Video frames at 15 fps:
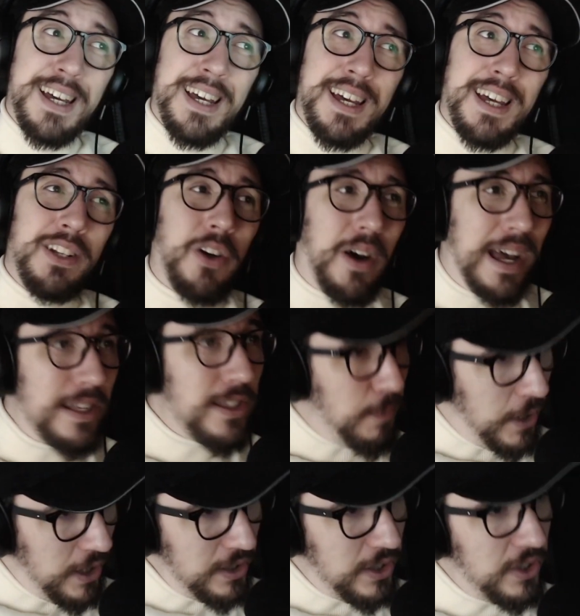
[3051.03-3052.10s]
not as
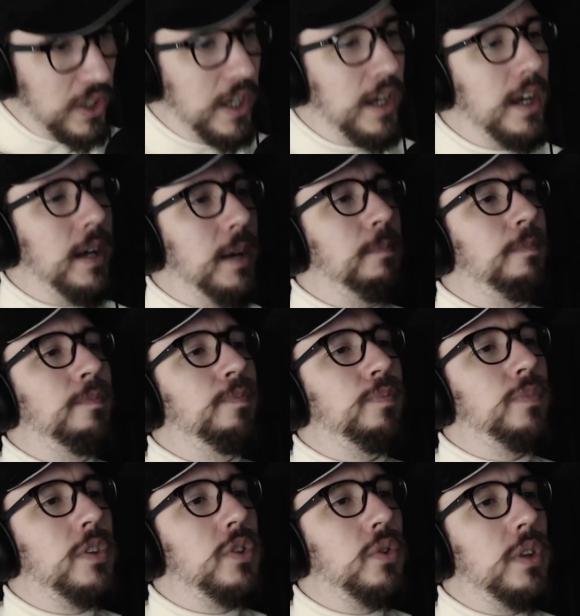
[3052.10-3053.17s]
much.
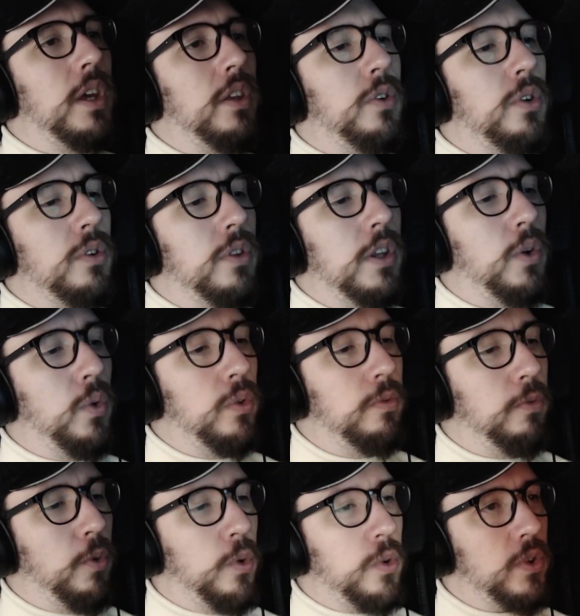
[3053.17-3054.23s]
So the old
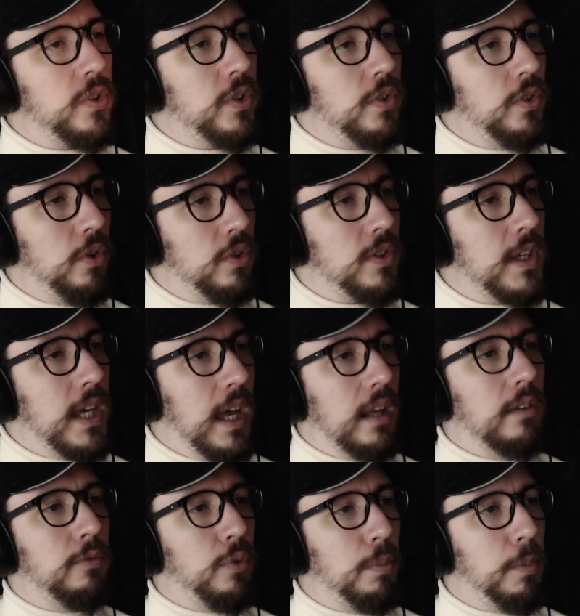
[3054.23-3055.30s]
folks looked kind
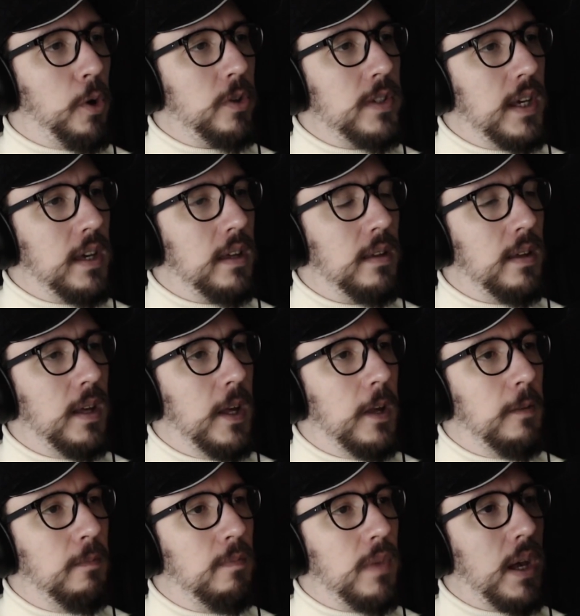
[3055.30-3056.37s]
of robotic.
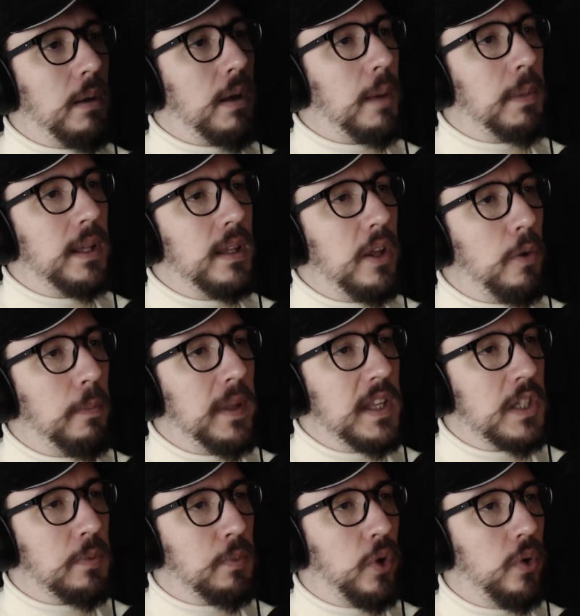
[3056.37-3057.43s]
I'm a little bit
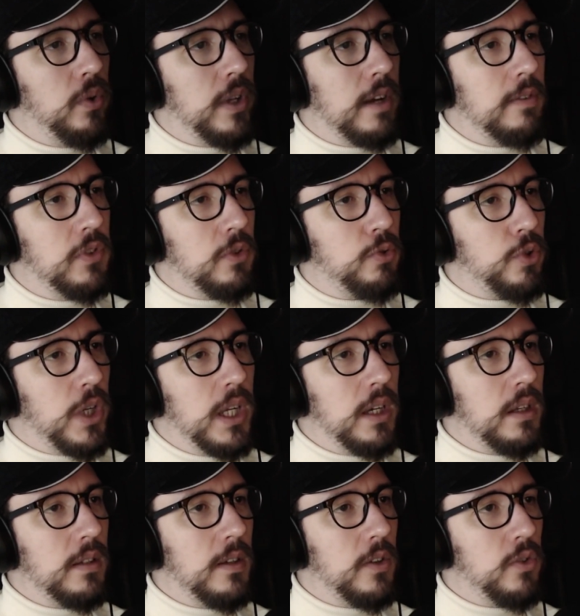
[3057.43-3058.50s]
spoiled after
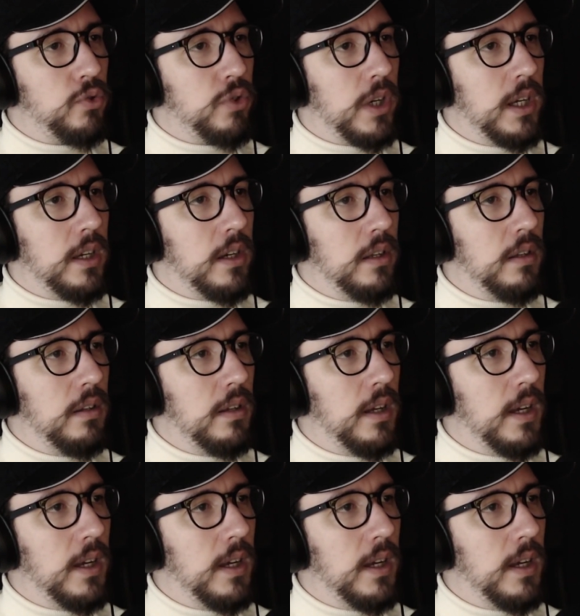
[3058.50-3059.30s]
Trigun because Trigun,